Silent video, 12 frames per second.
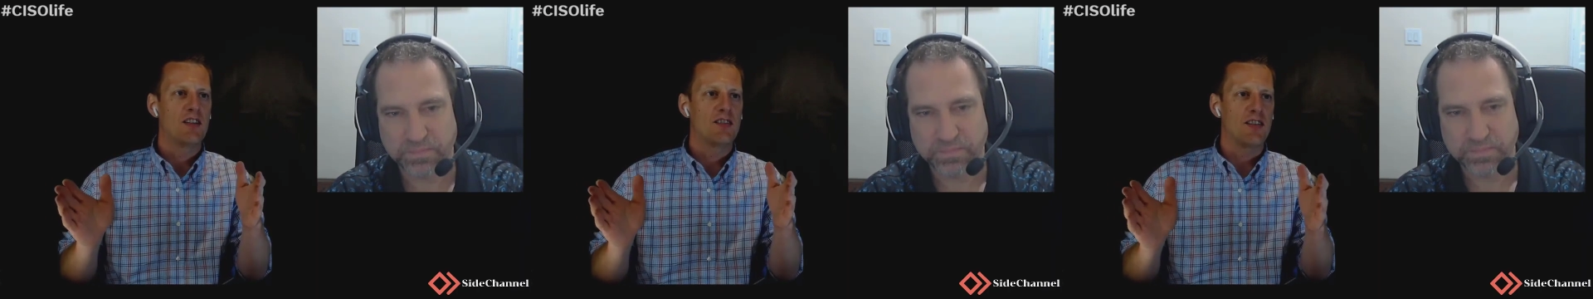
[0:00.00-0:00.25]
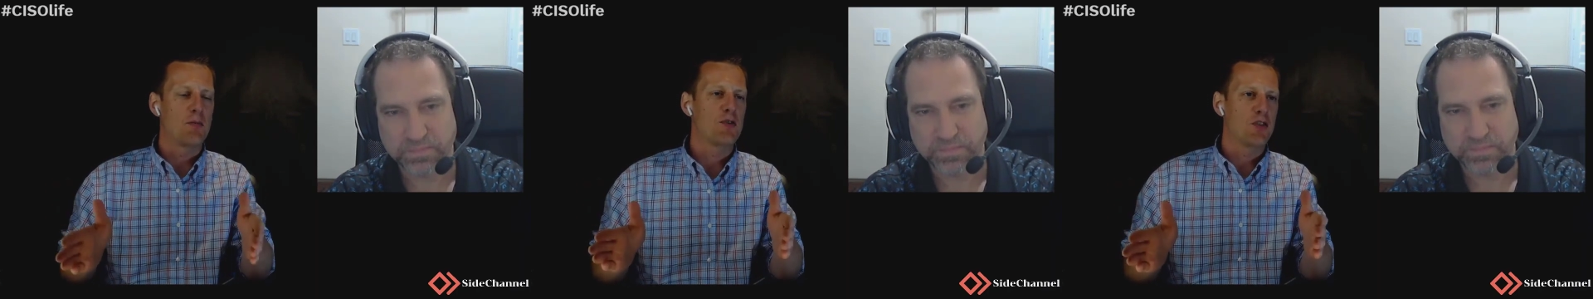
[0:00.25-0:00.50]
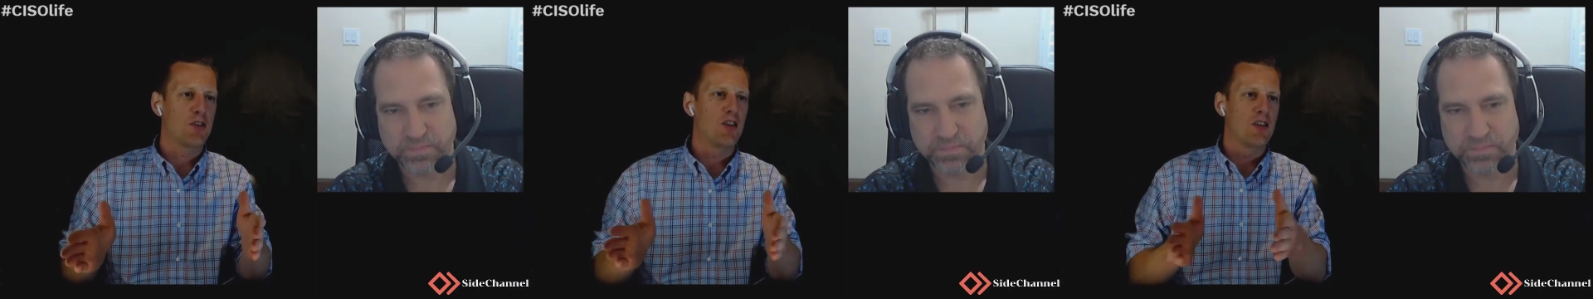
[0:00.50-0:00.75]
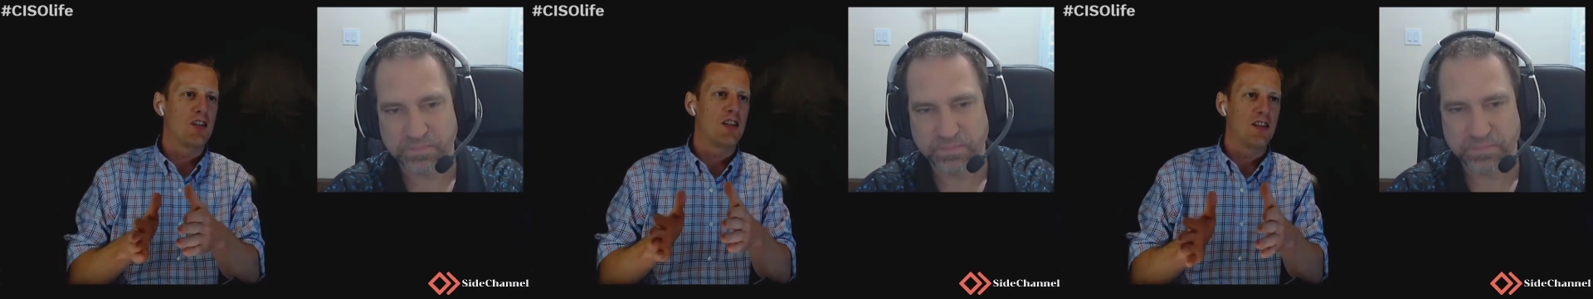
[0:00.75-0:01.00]

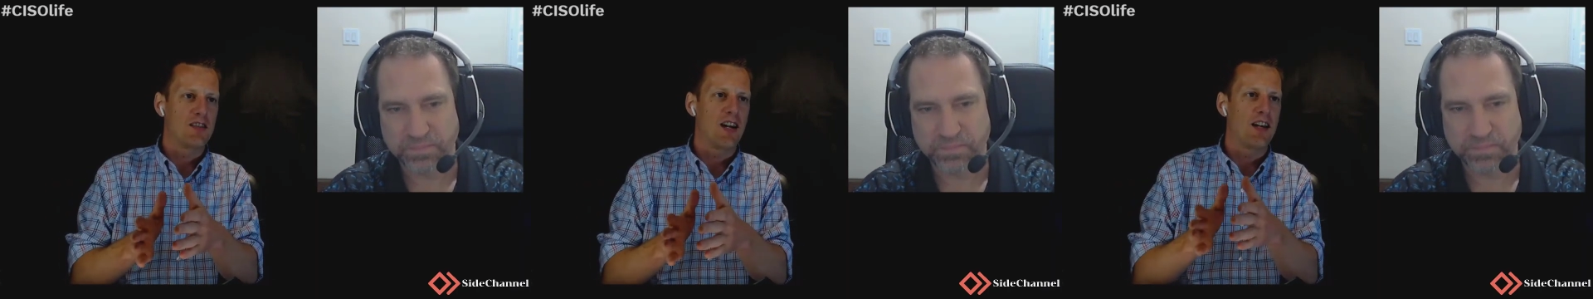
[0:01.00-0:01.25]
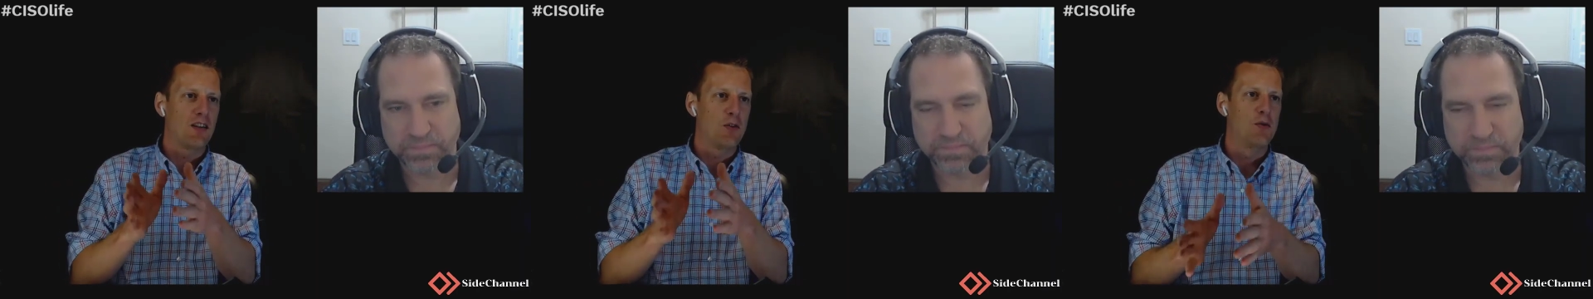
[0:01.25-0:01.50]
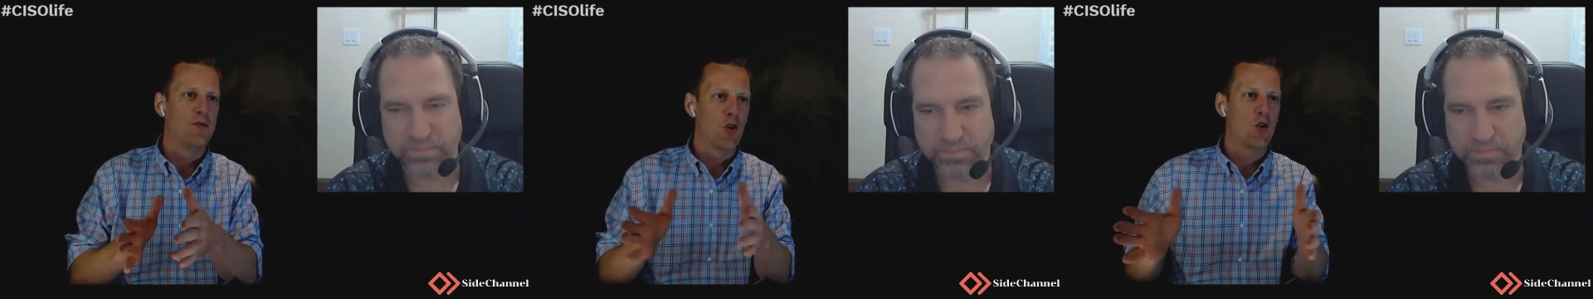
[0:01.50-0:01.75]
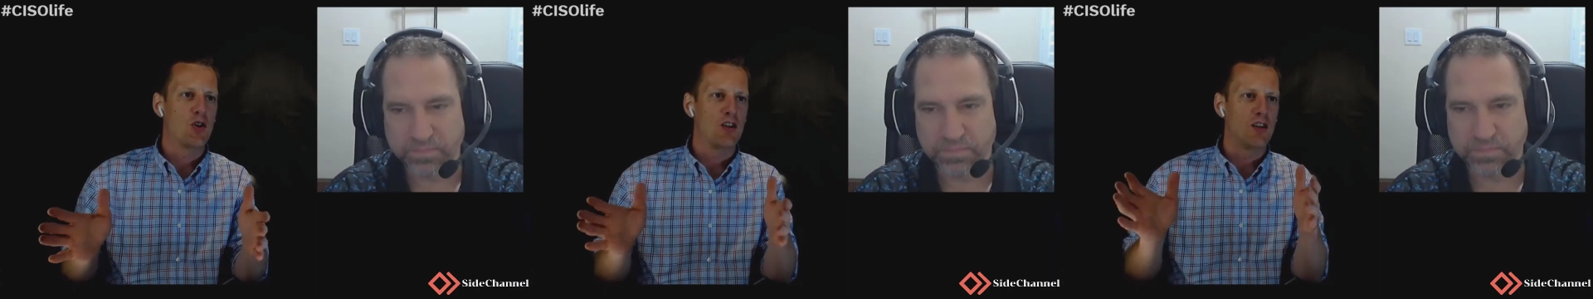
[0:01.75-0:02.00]
Speaker 1: cybersecurity siloed
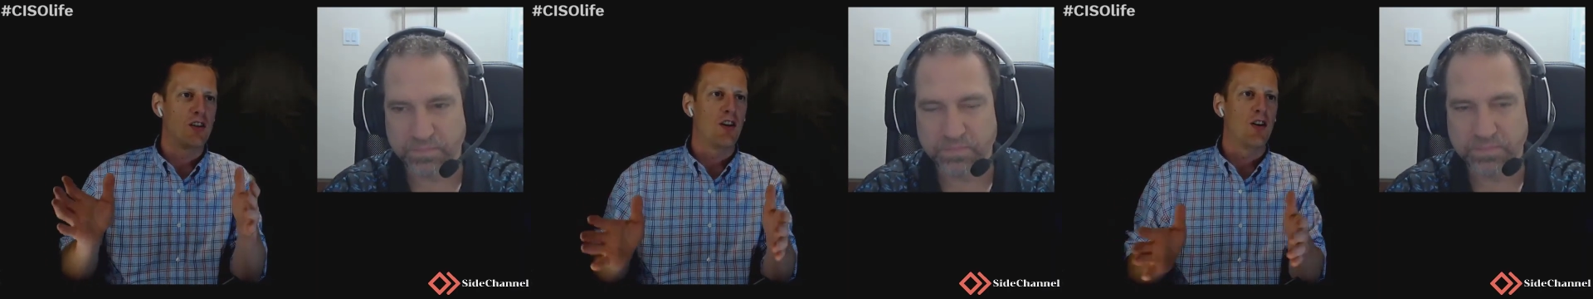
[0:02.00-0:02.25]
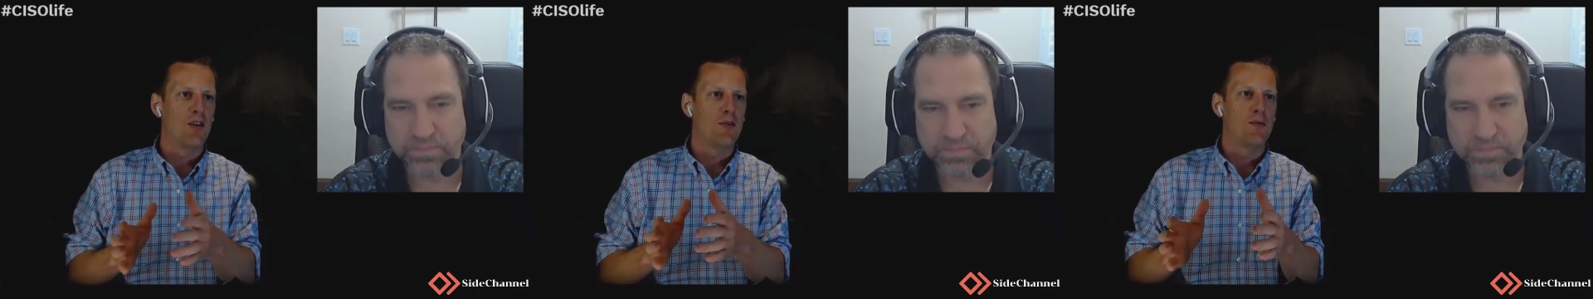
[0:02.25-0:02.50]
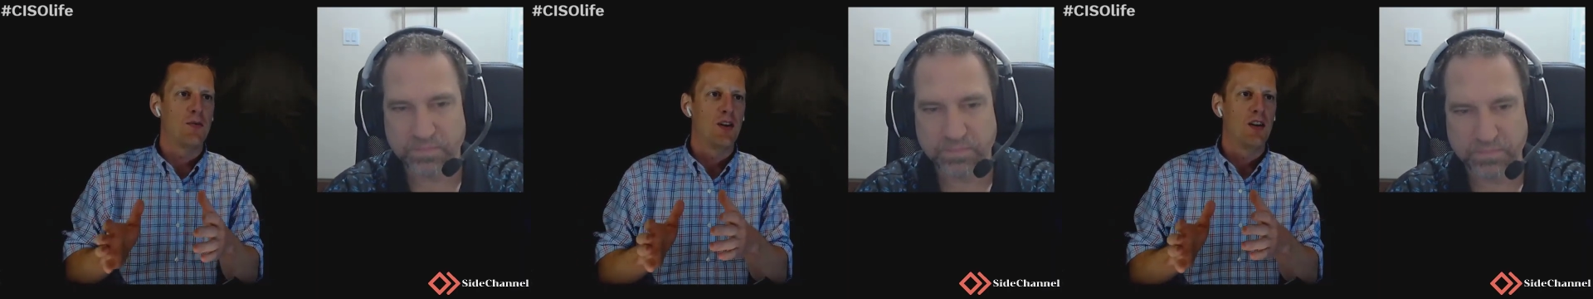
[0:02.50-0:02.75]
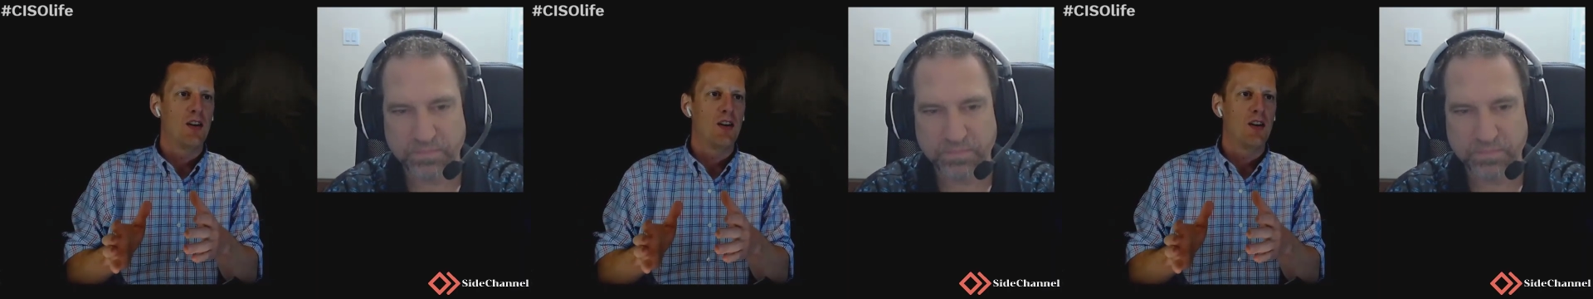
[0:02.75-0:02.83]
version of